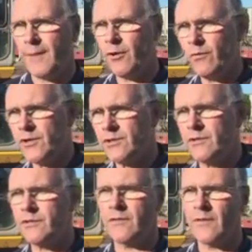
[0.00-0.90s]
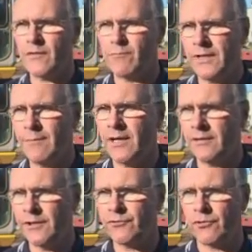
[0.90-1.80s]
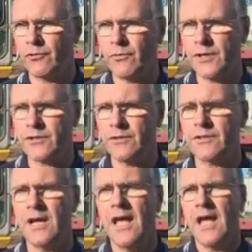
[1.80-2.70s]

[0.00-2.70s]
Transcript: plumbing questions and the plumber electrical questions,